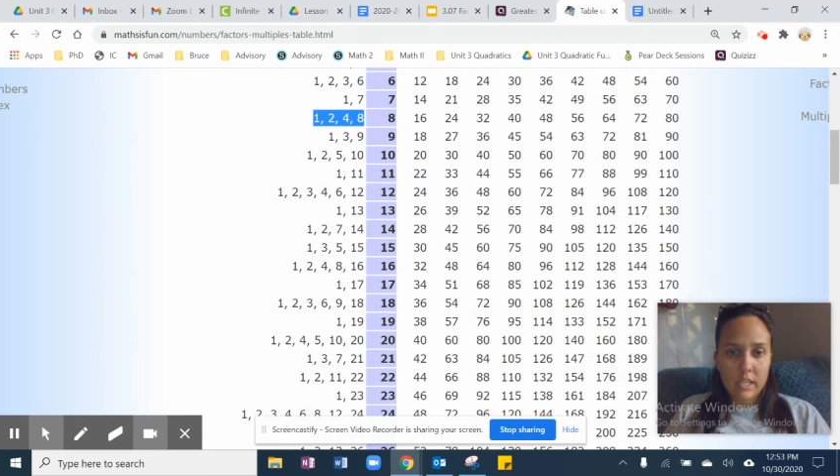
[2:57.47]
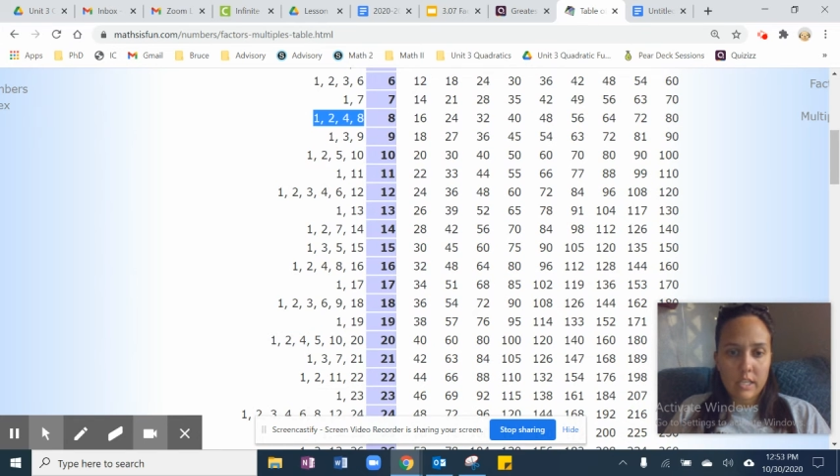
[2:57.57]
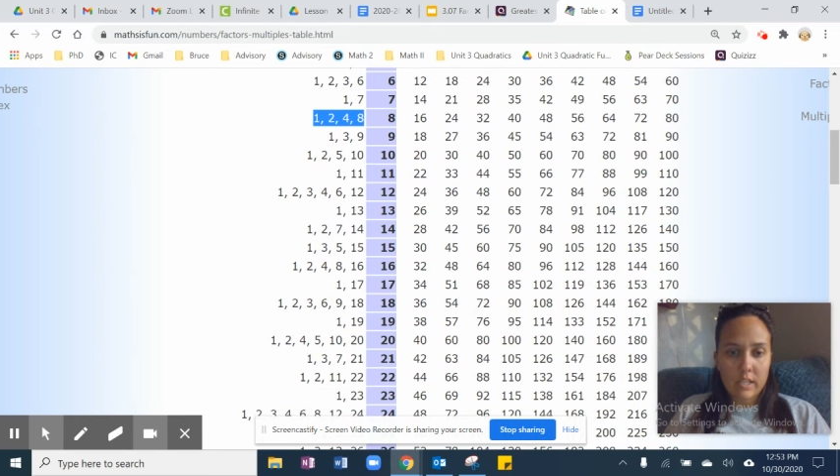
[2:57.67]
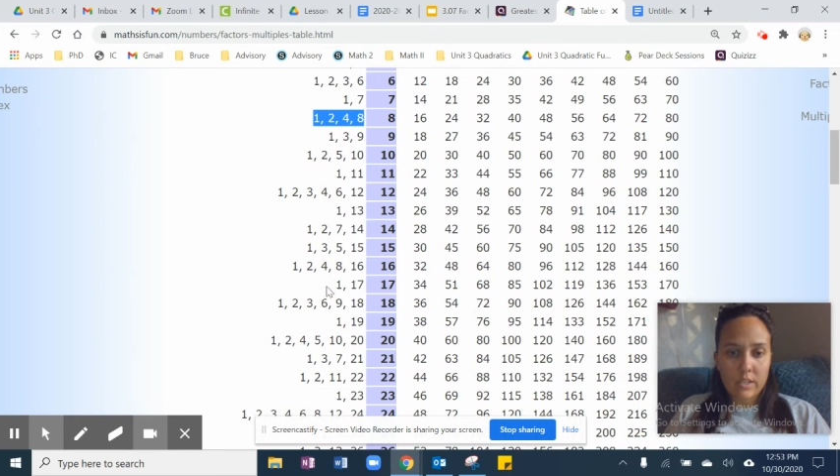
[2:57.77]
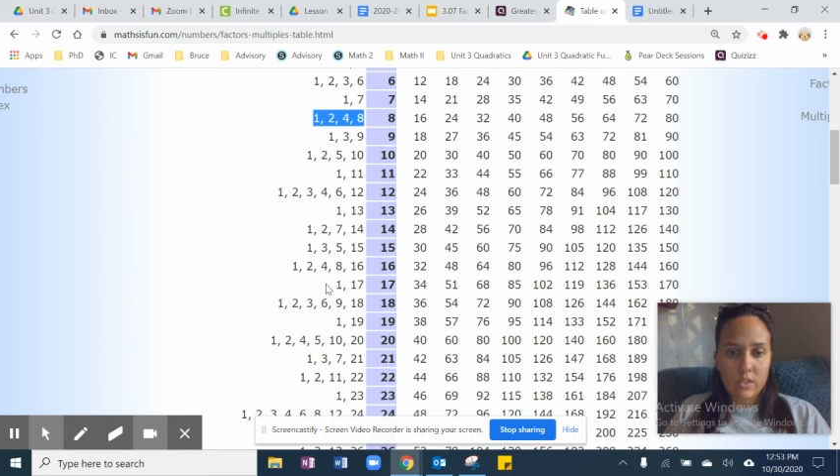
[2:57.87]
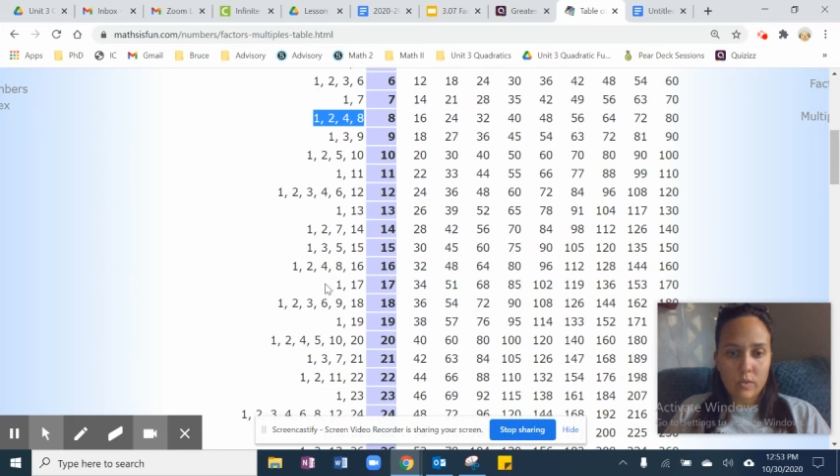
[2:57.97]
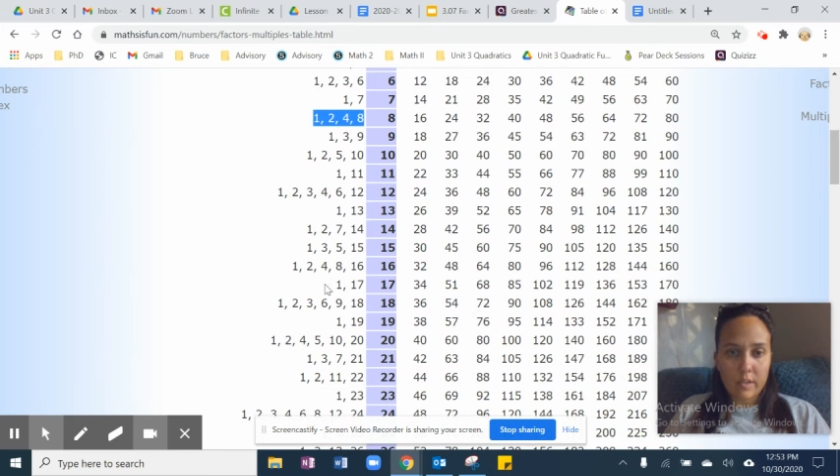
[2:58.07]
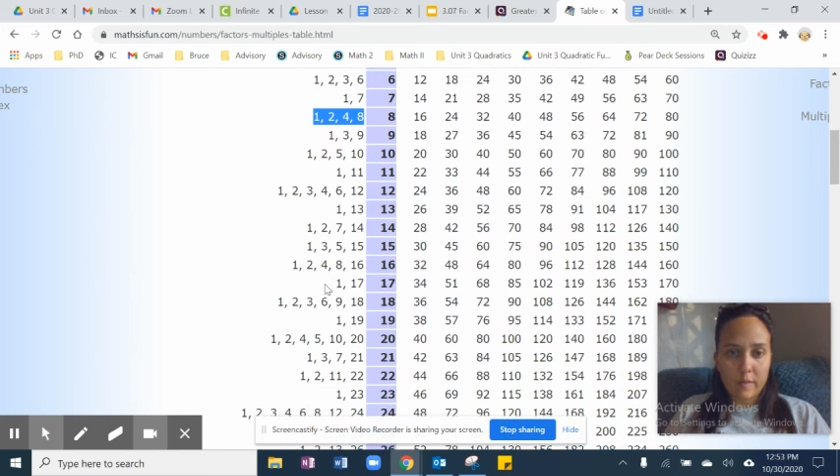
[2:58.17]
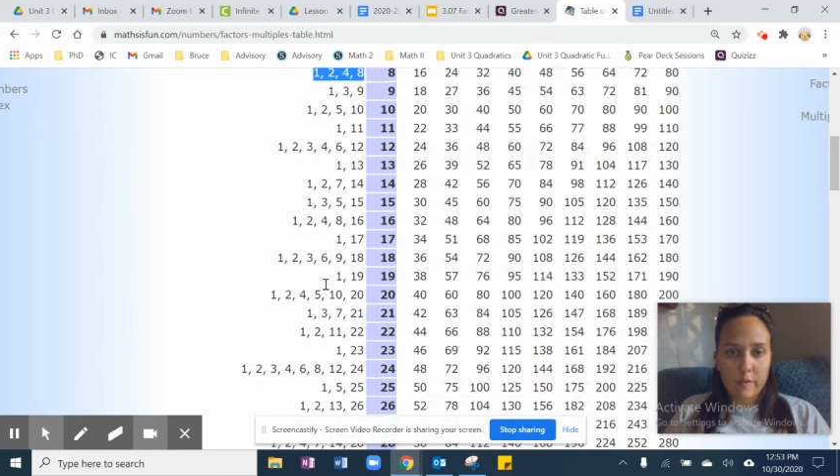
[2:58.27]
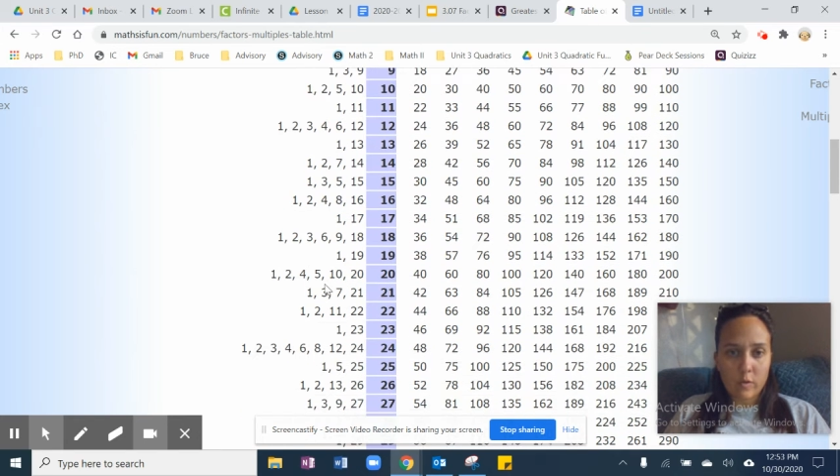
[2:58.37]
and then
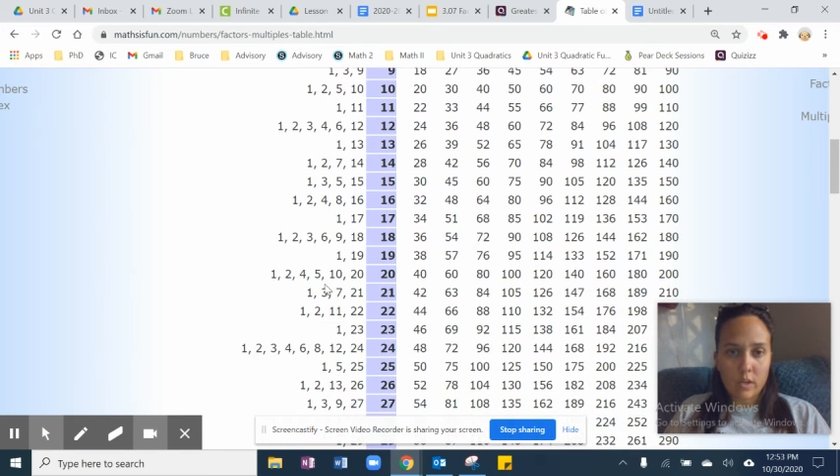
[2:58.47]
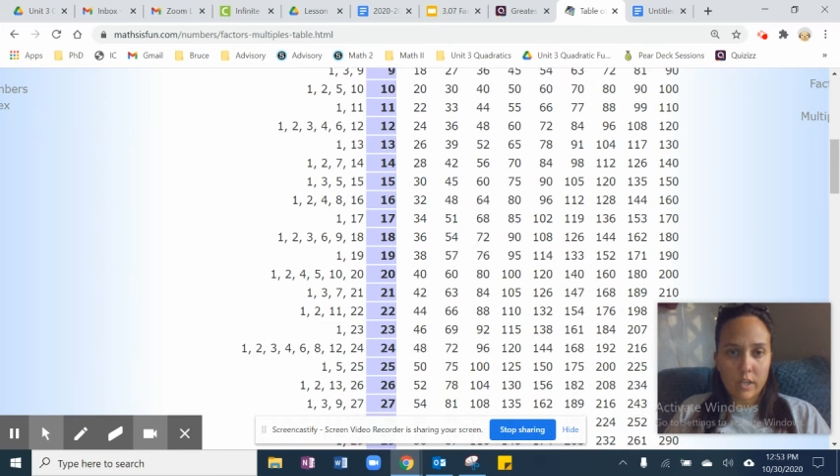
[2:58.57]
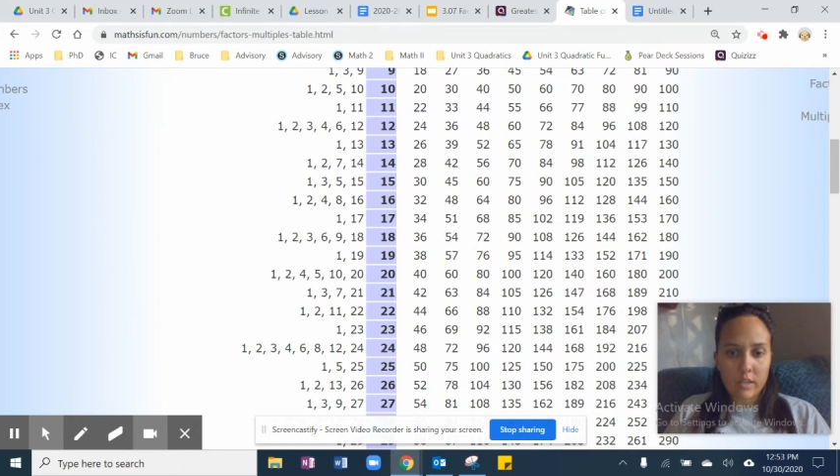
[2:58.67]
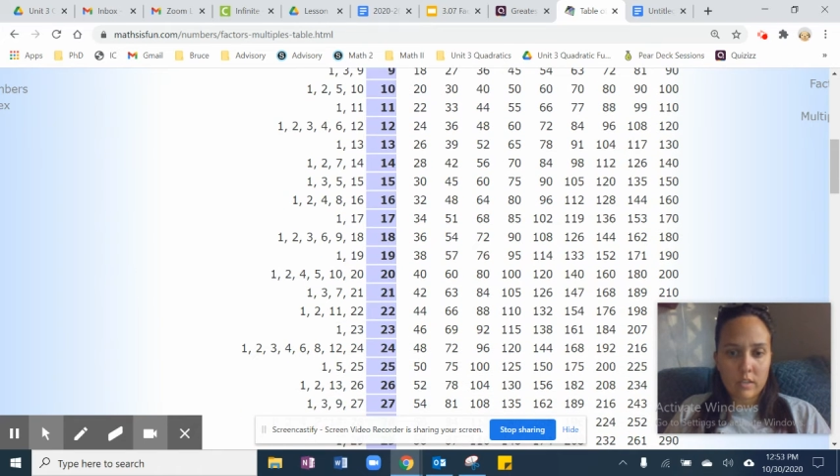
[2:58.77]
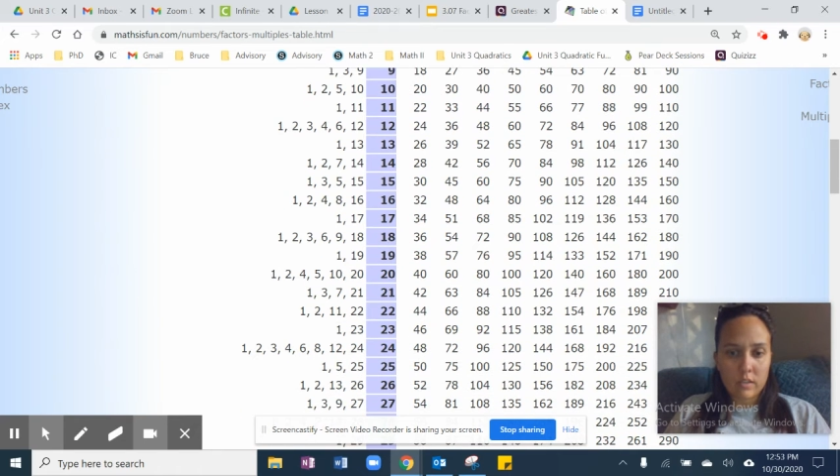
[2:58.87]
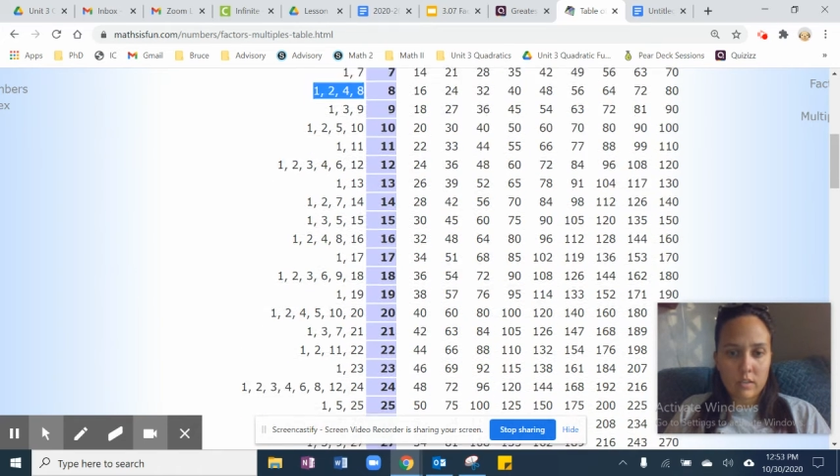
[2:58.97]
24,